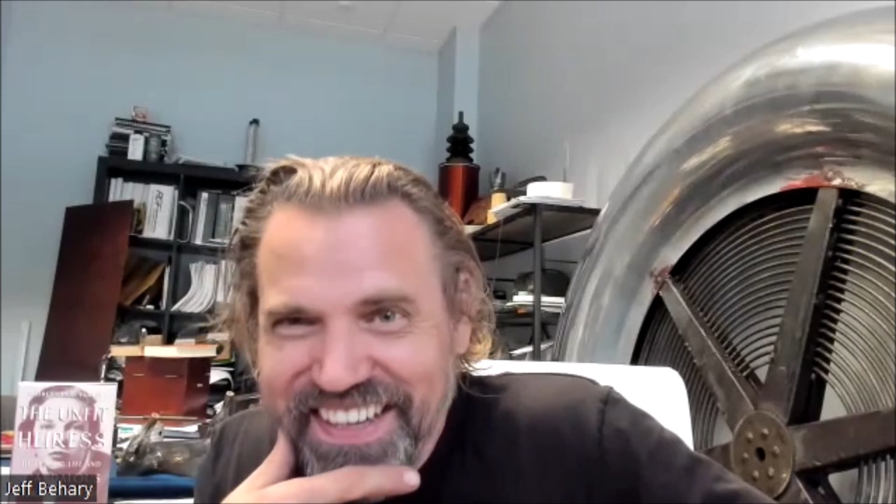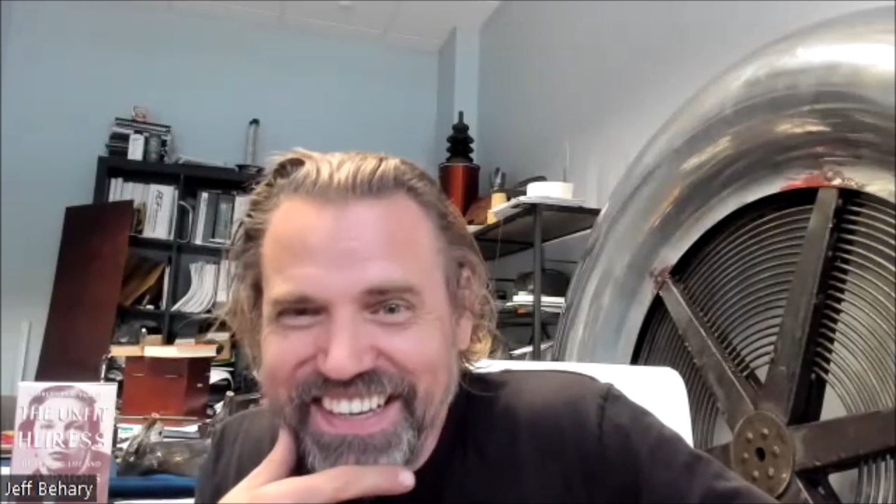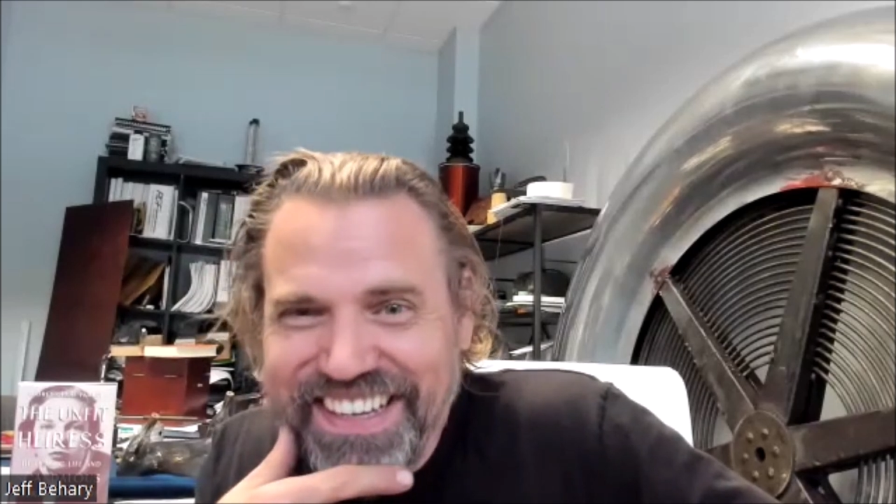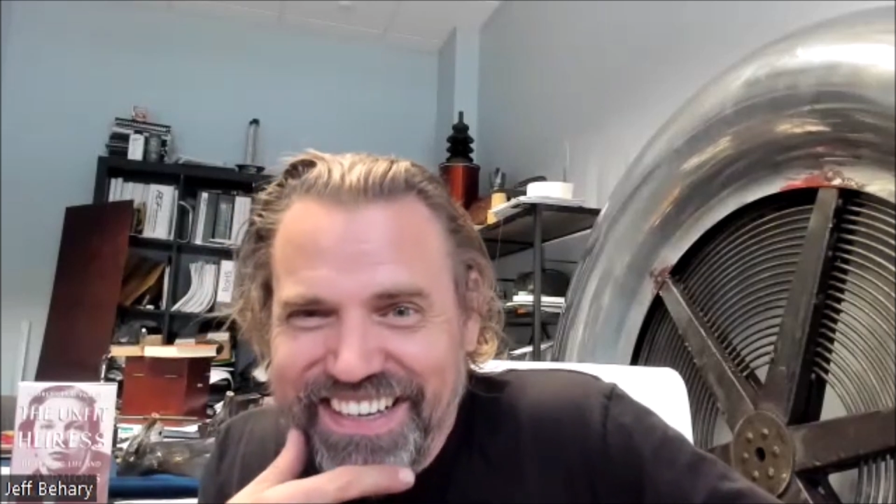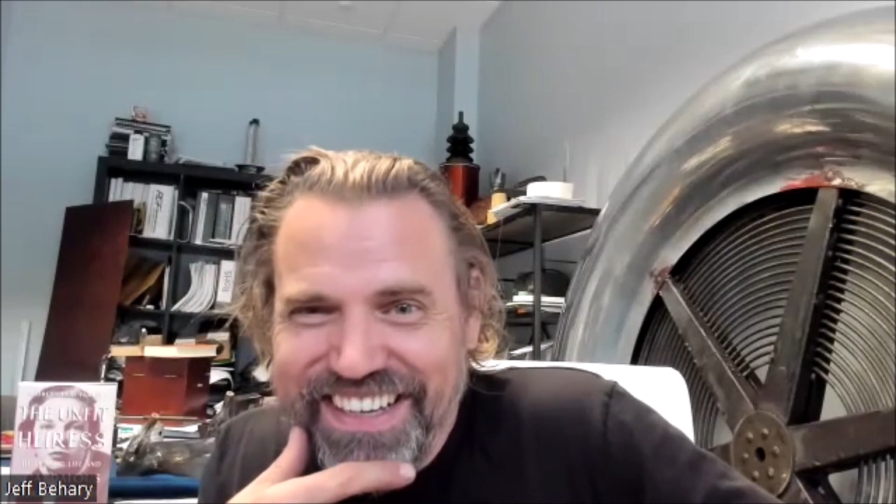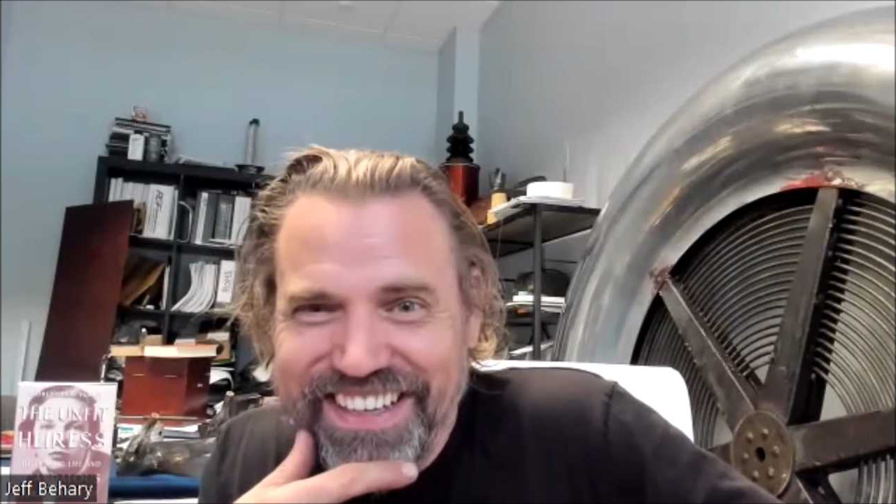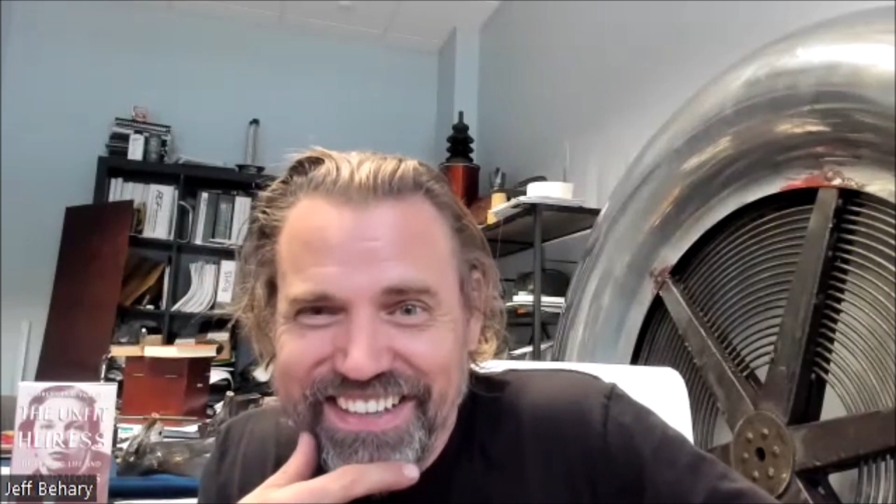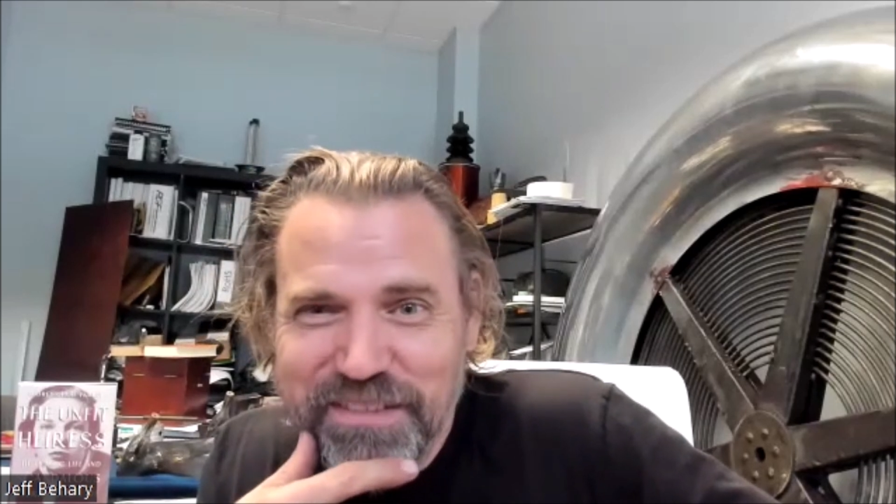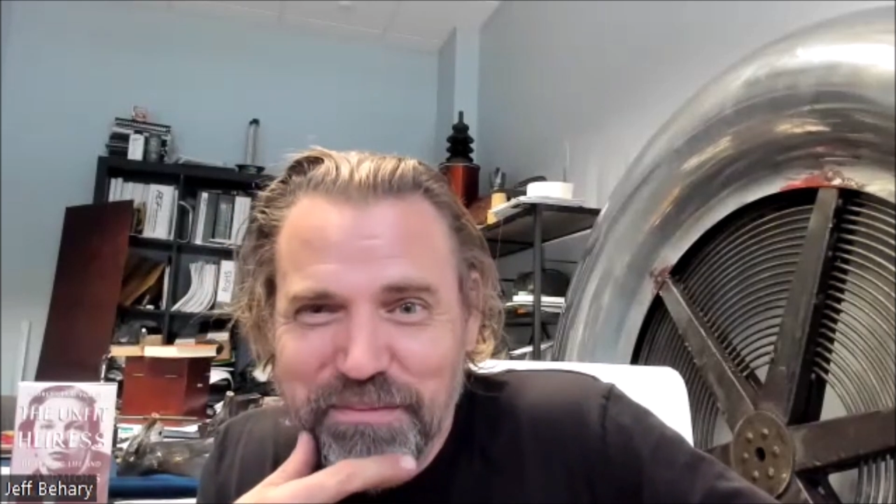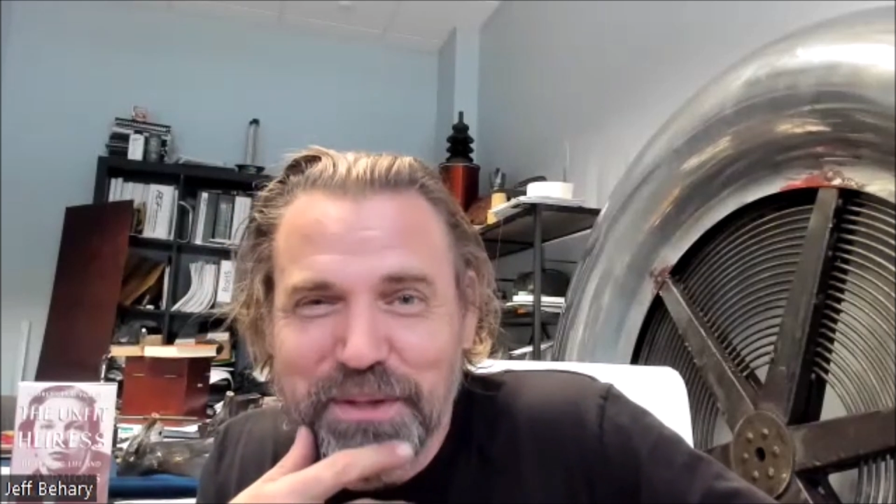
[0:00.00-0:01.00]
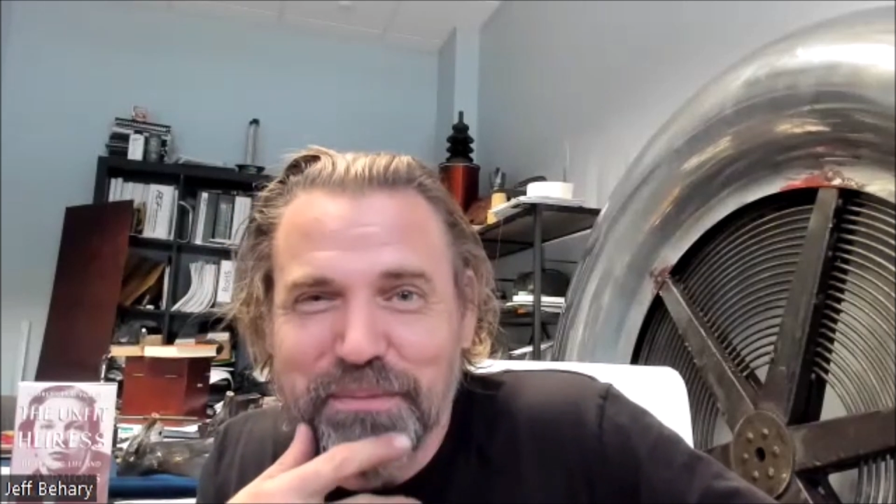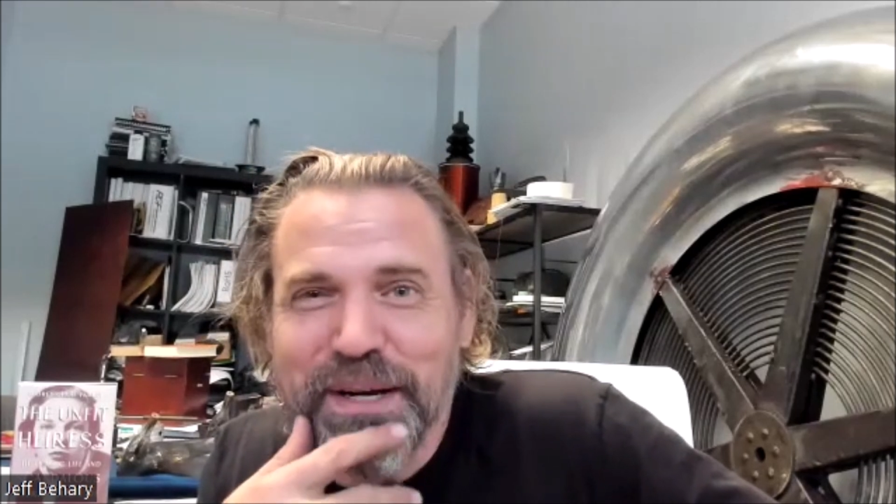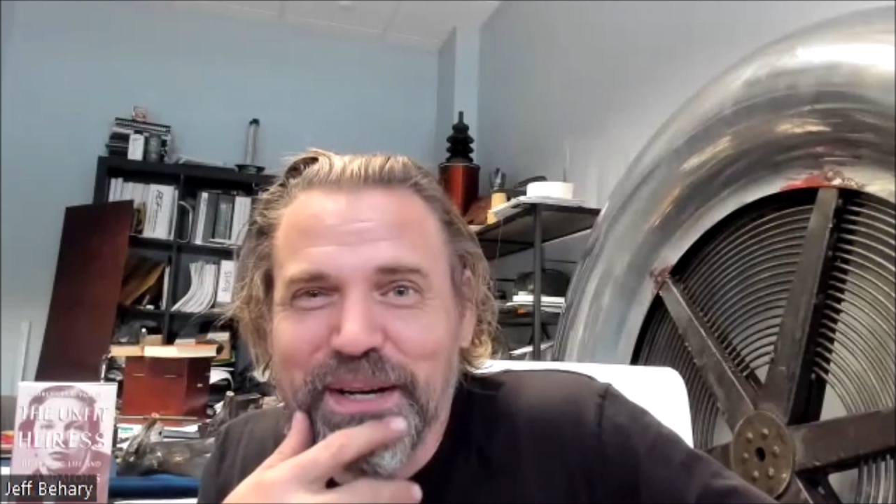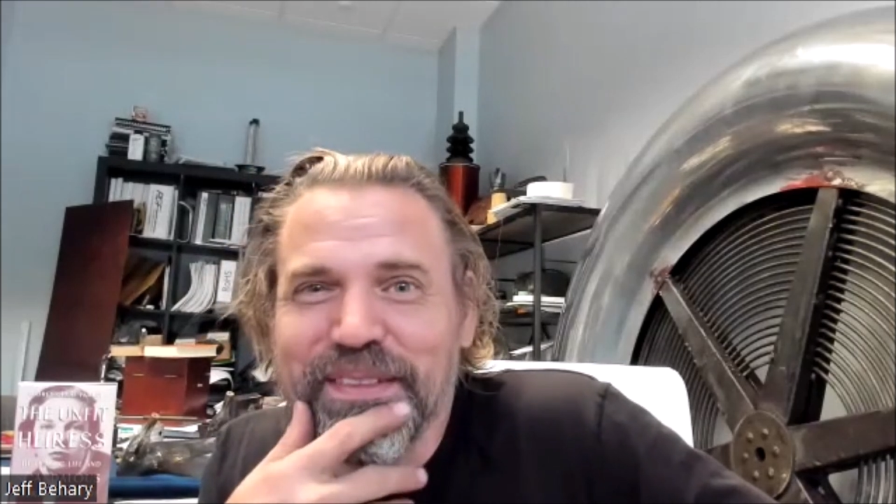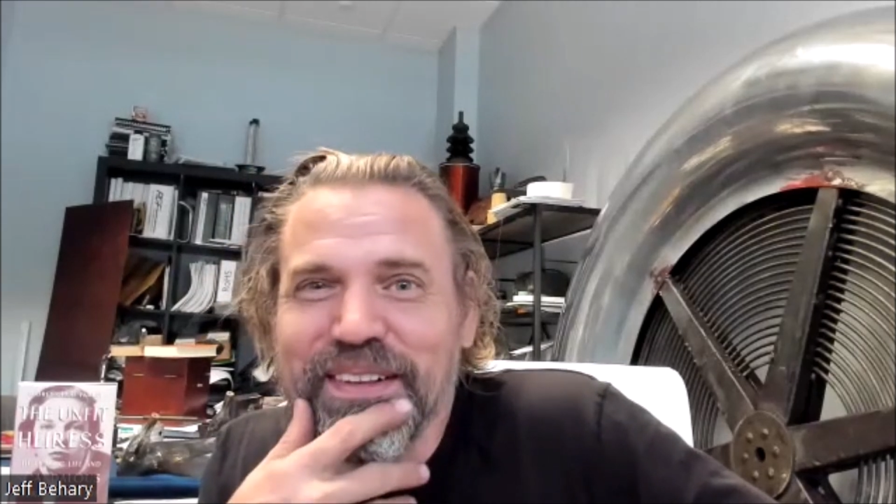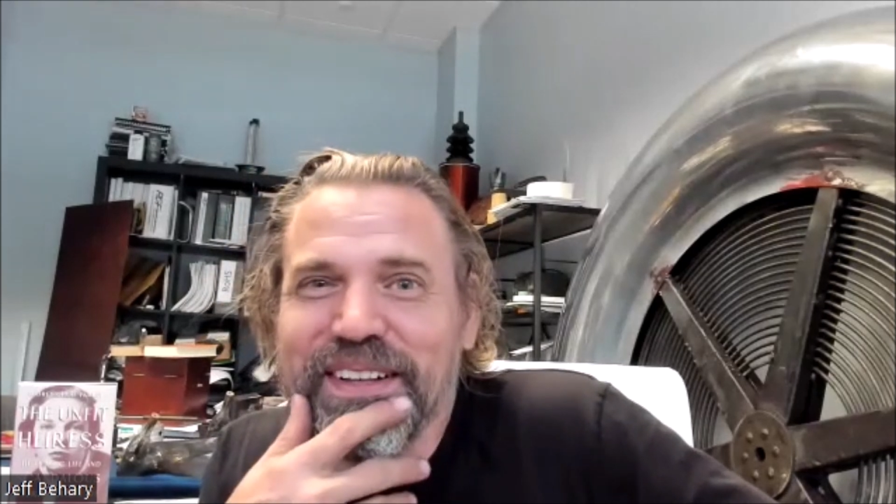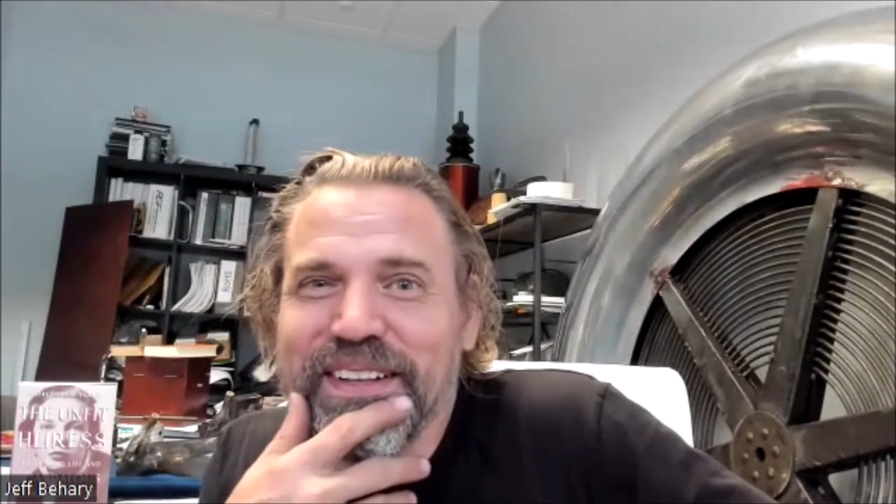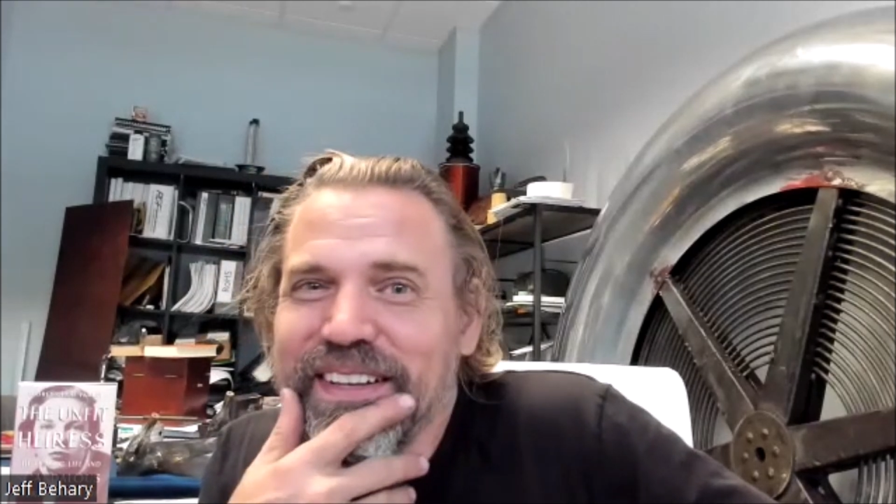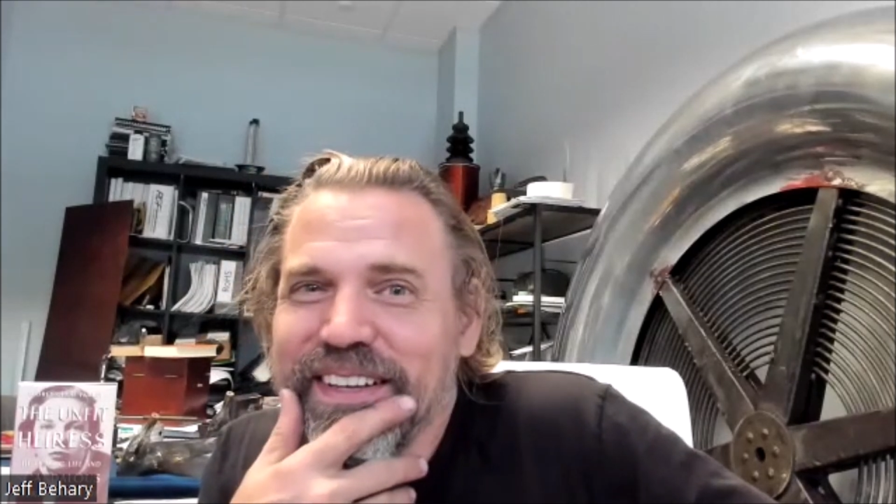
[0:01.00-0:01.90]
to put it mildly.